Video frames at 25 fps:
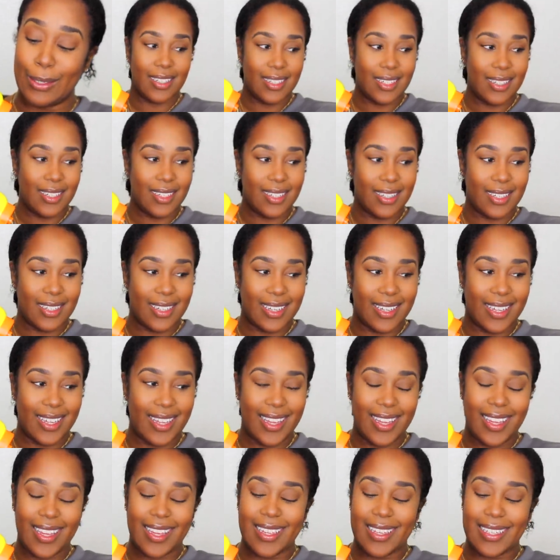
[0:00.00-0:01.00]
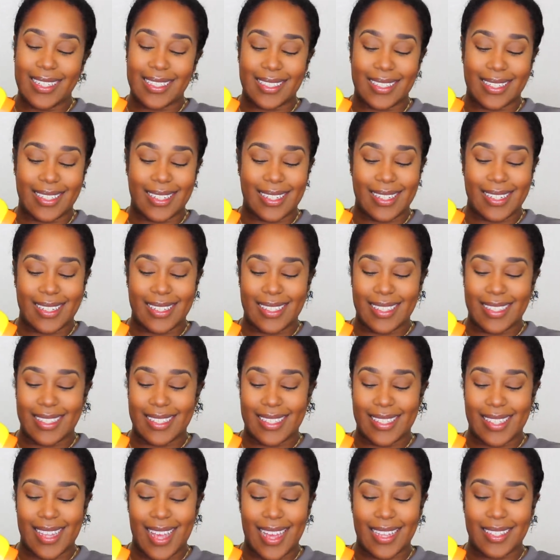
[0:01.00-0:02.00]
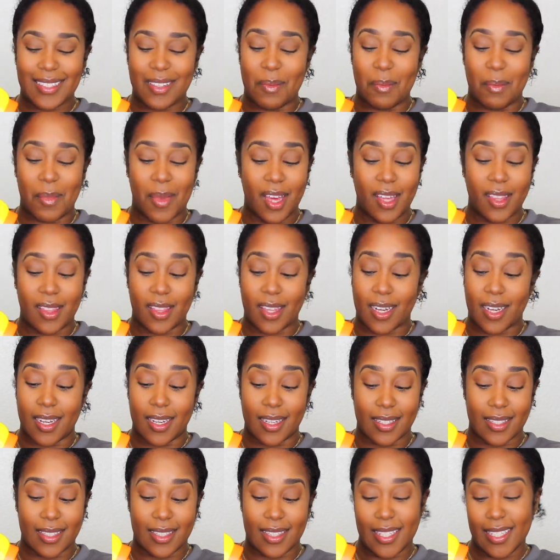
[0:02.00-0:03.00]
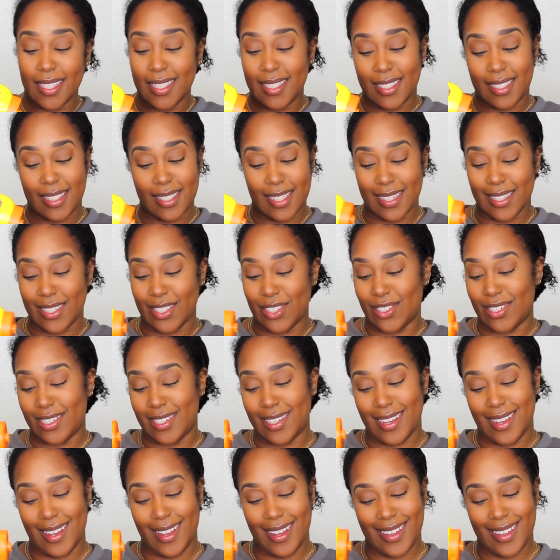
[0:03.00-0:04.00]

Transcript: Uh, it is just, as a mother, this is just,